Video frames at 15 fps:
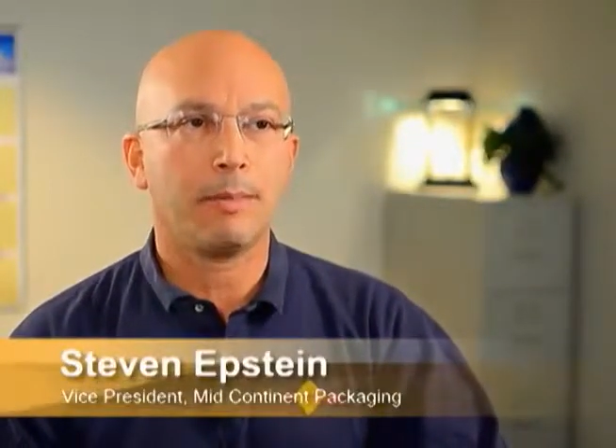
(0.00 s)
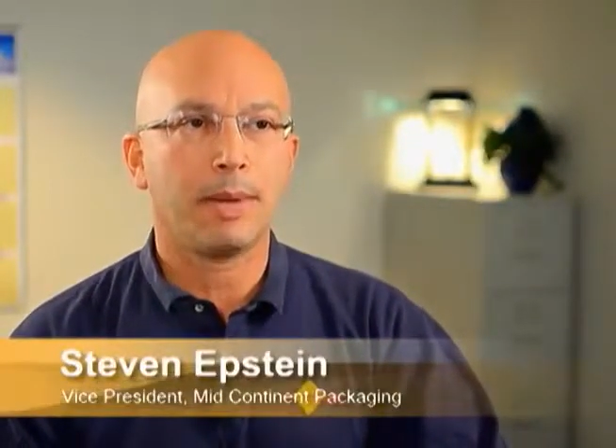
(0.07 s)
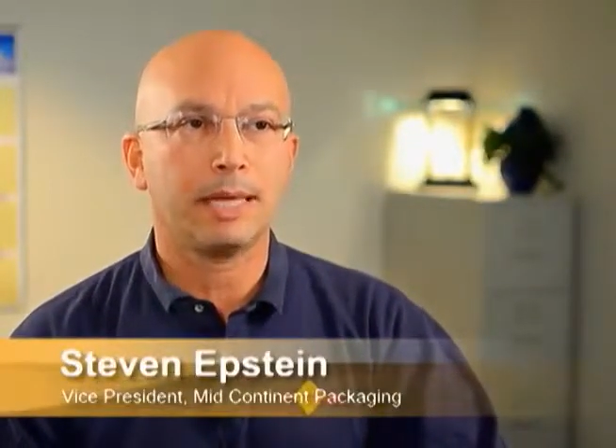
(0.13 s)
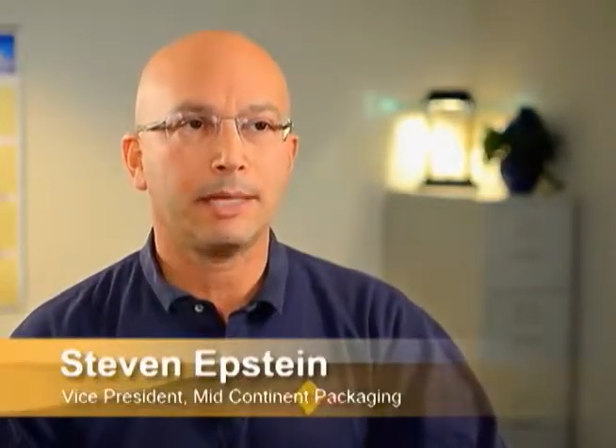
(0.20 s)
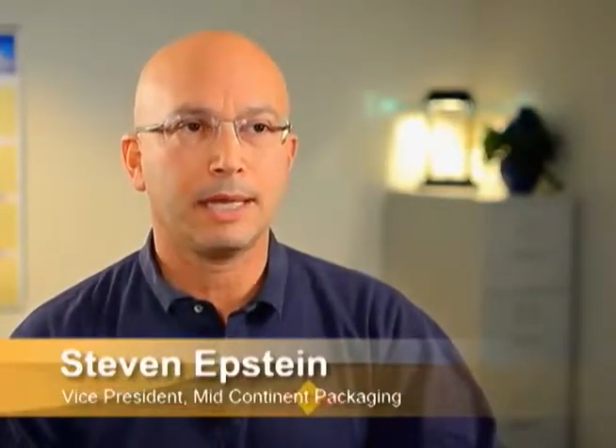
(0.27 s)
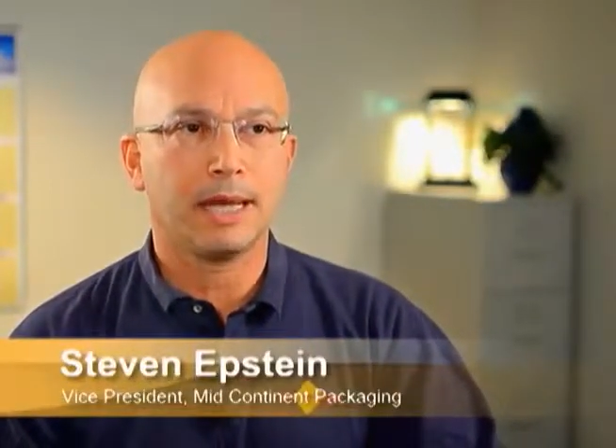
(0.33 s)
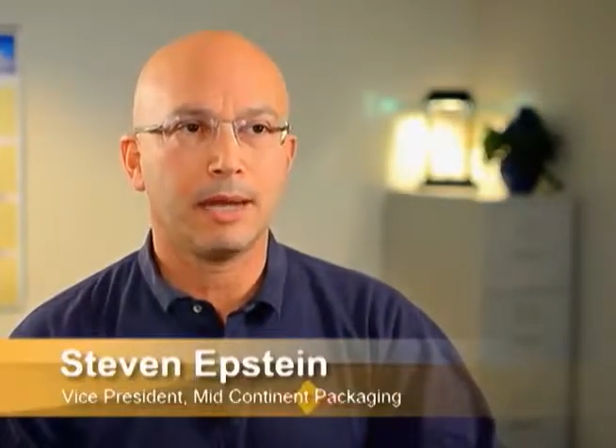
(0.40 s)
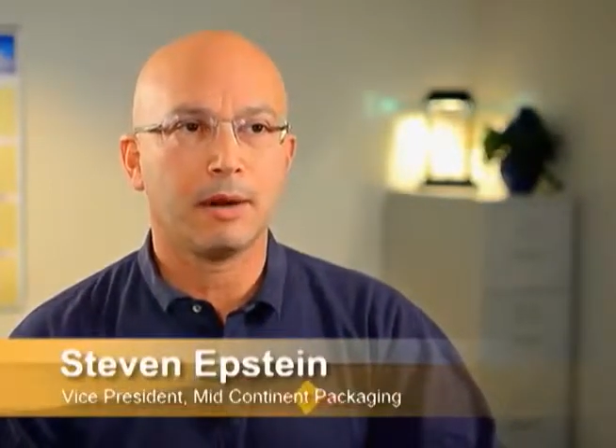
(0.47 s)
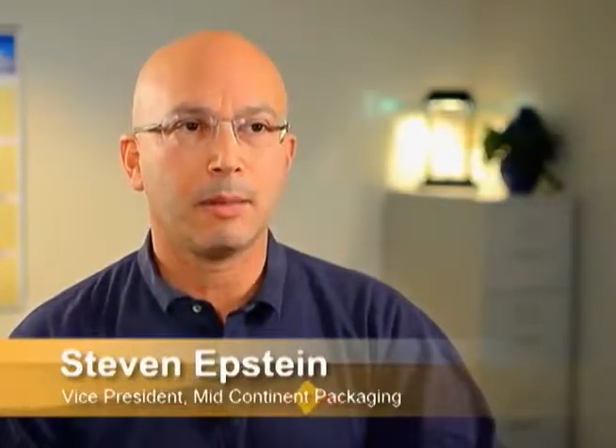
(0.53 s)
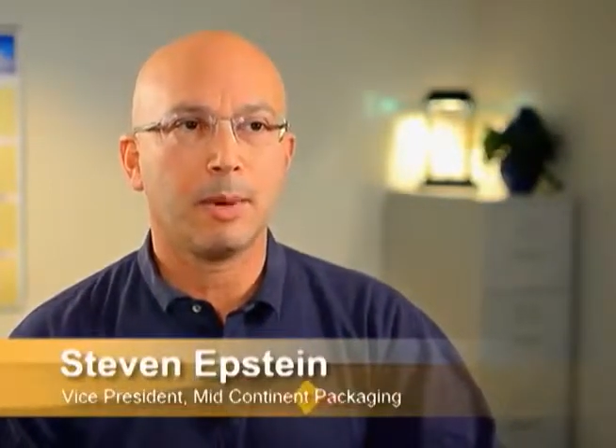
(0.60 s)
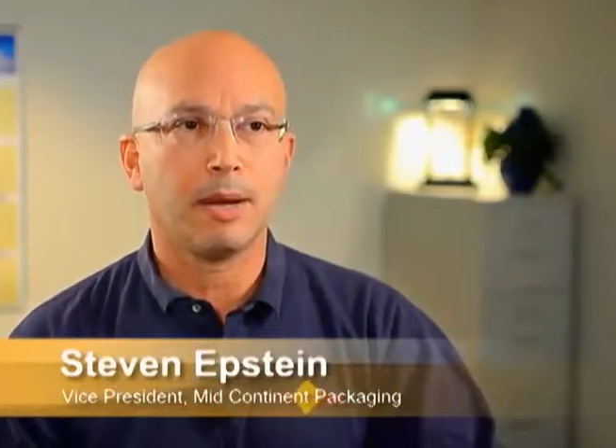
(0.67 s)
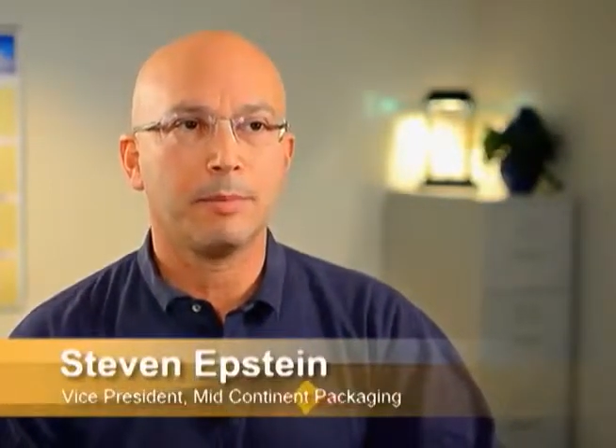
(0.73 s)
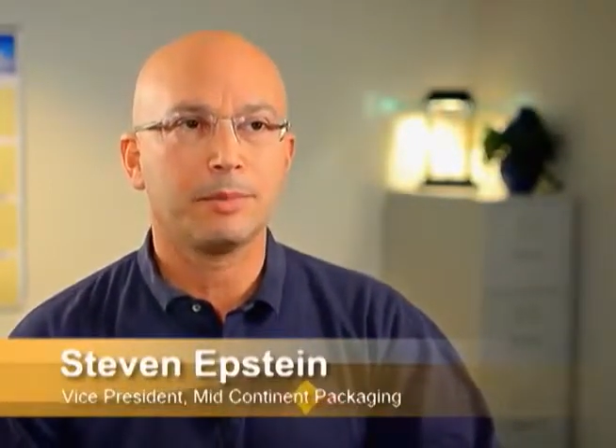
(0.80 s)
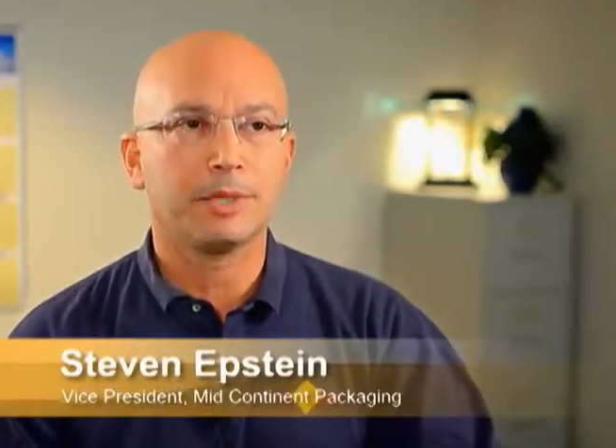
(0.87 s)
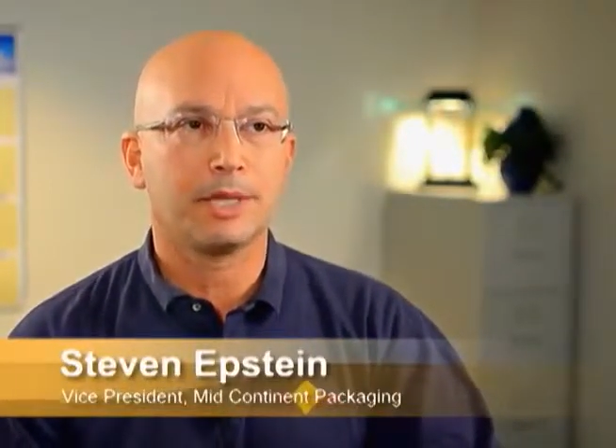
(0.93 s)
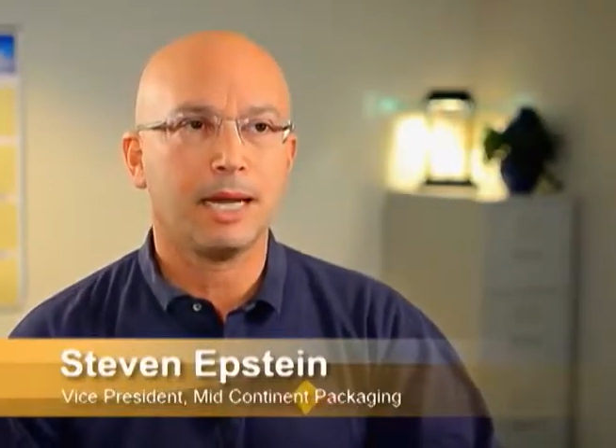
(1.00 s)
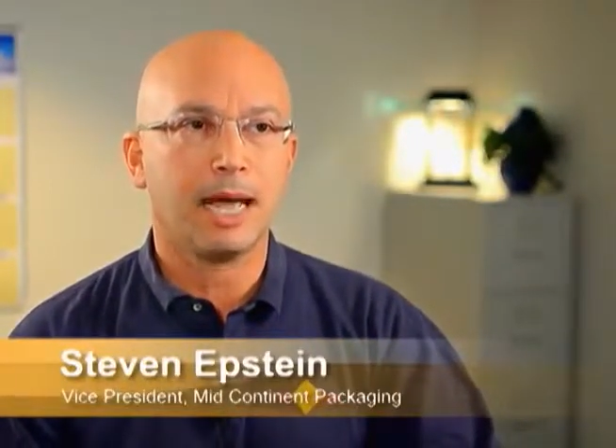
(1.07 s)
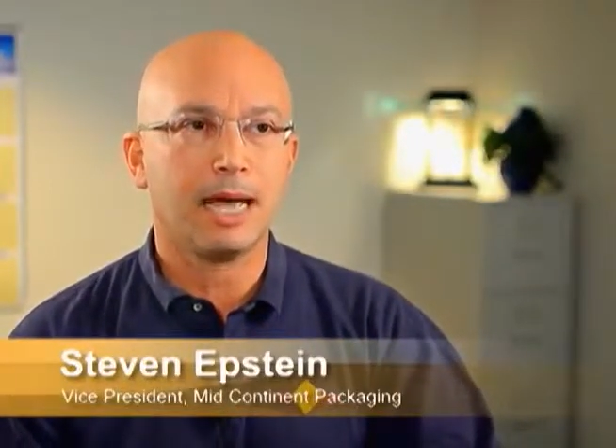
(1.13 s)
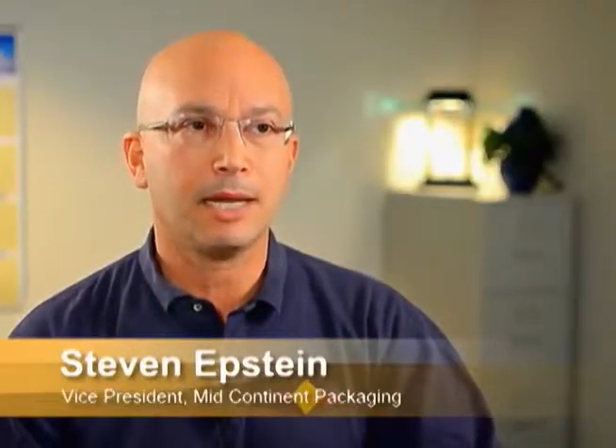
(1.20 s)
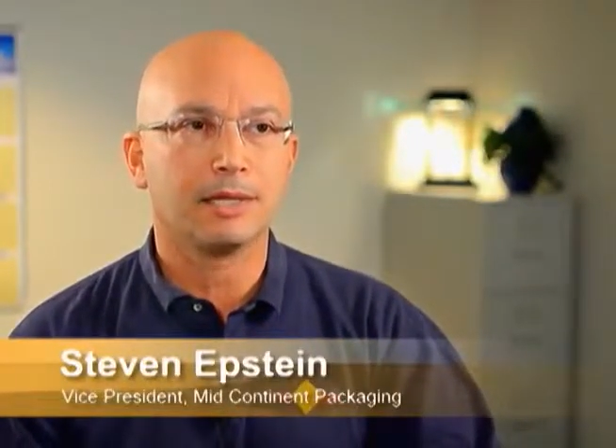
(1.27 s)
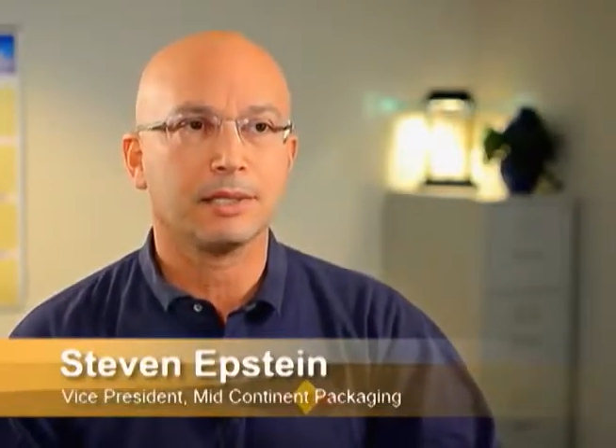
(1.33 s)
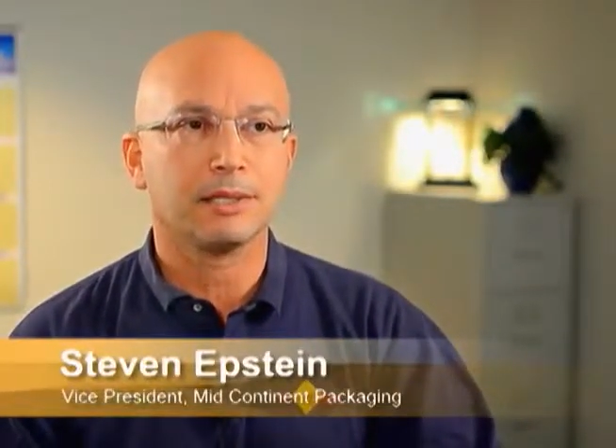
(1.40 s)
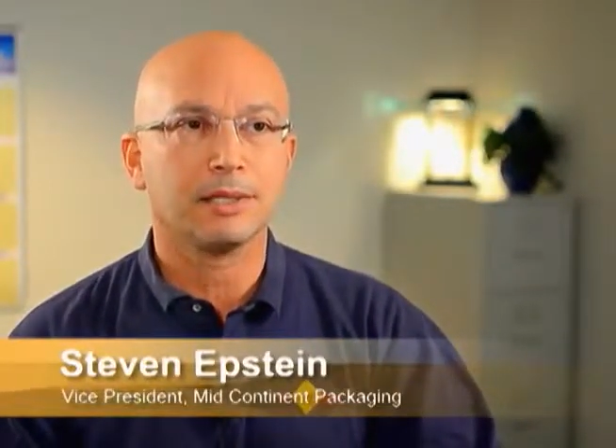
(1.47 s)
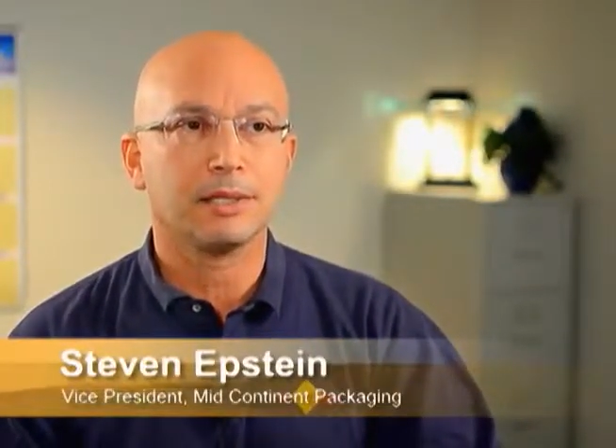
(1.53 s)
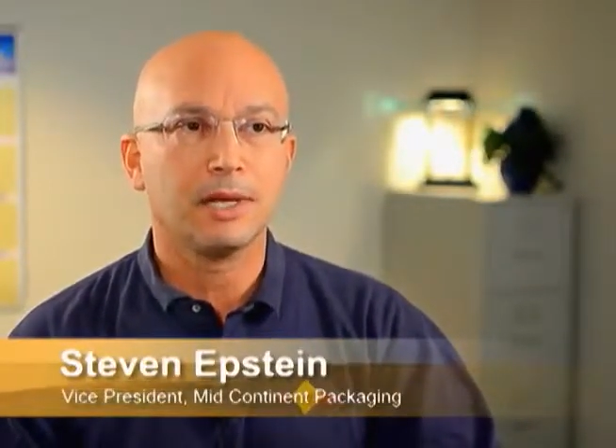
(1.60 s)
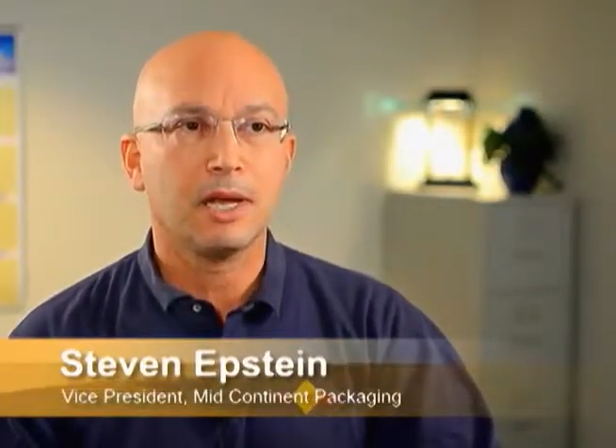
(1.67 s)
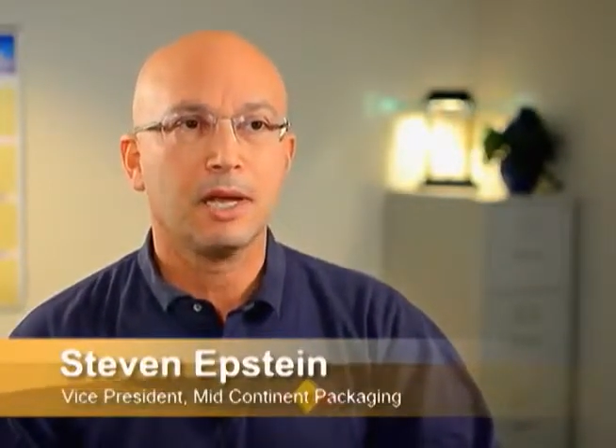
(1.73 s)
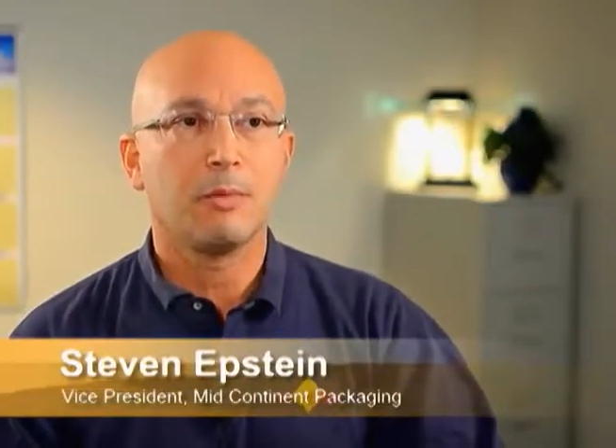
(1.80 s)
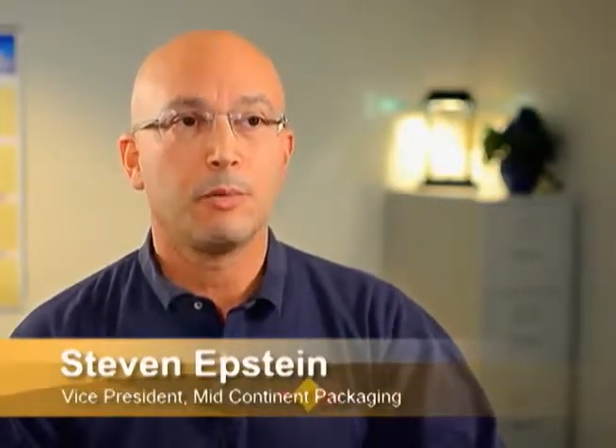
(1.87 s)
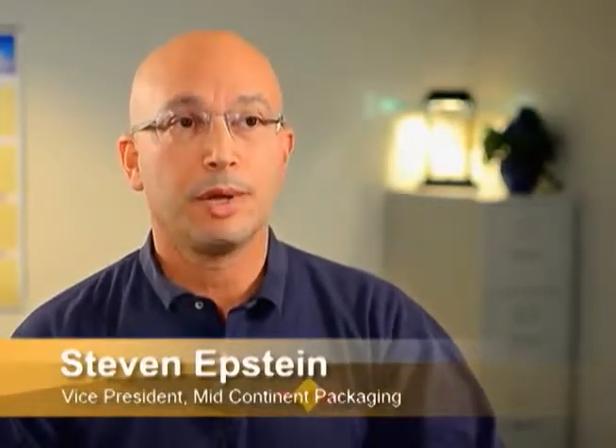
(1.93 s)
maintain our pumps and nozzles,
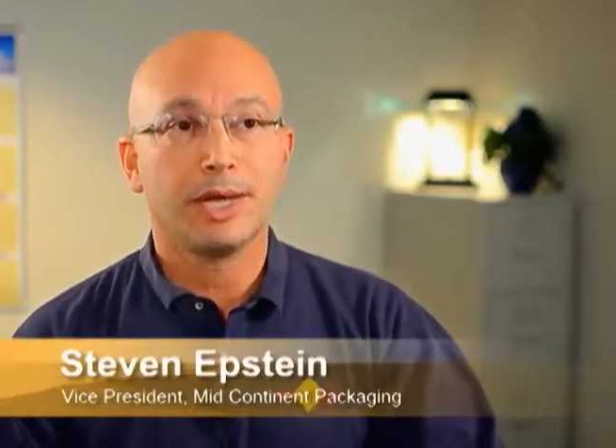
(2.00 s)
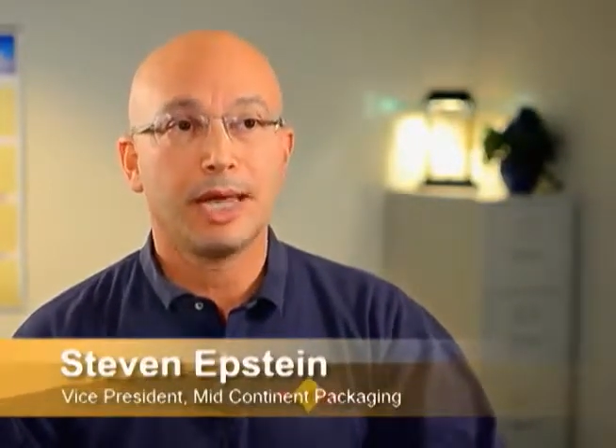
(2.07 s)
we